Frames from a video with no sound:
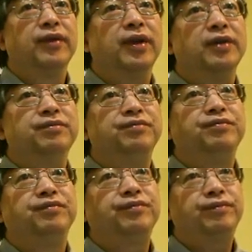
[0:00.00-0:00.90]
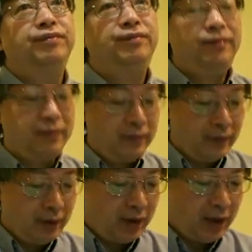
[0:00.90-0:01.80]
Yeah.
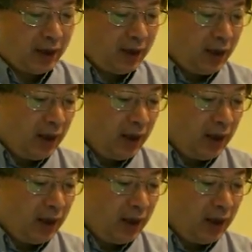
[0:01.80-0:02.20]
All right.